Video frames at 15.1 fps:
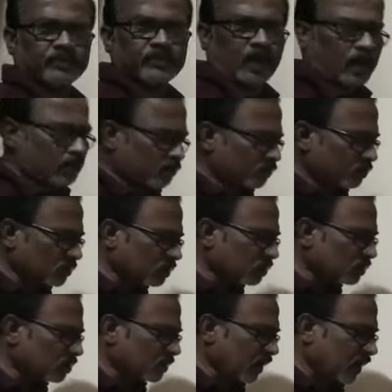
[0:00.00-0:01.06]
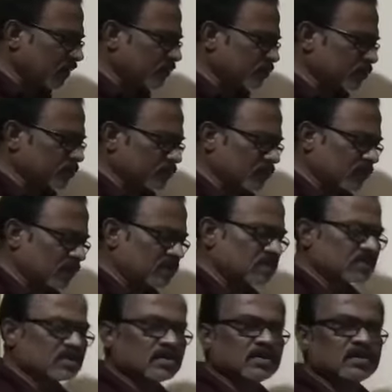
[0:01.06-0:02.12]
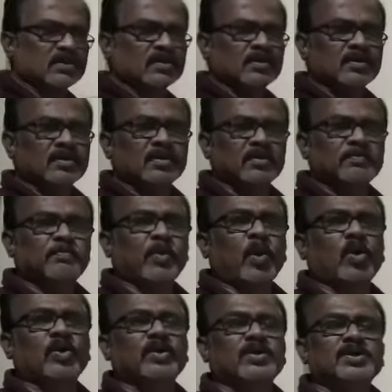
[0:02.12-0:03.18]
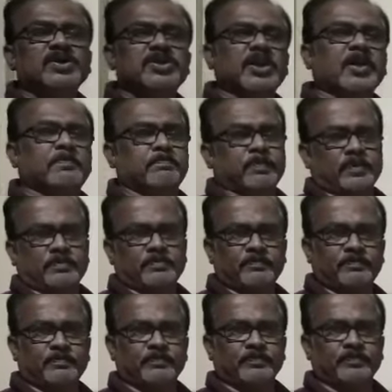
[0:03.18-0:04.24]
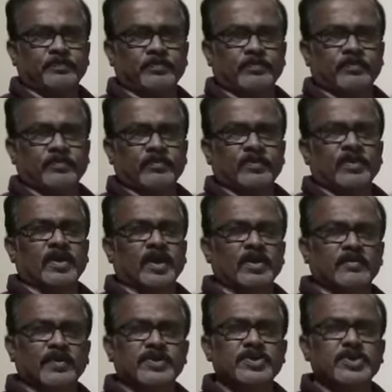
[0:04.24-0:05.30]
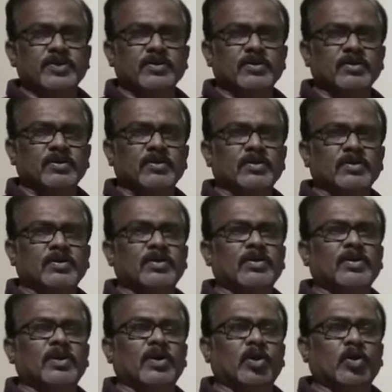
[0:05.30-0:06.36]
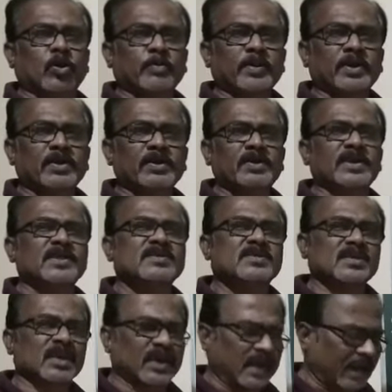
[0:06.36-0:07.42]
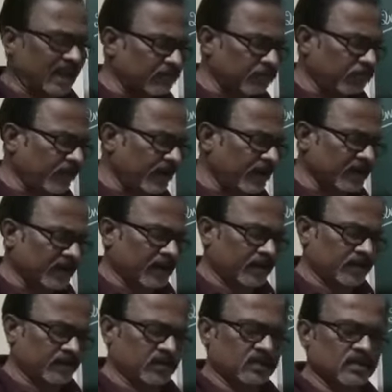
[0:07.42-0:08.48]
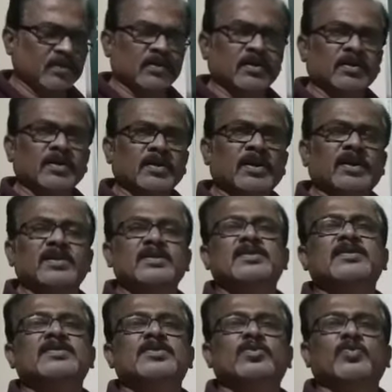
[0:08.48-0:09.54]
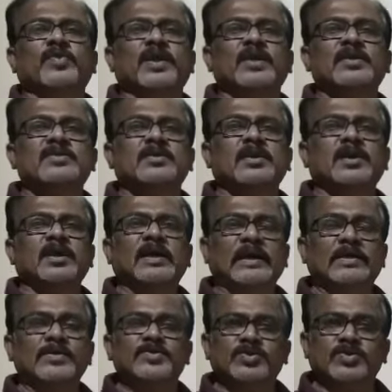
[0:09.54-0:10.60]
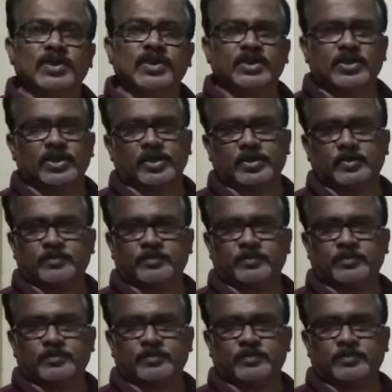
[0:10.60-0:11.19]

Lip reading: And third character is pod shape, in which dominant is inflated, recessive is constricted.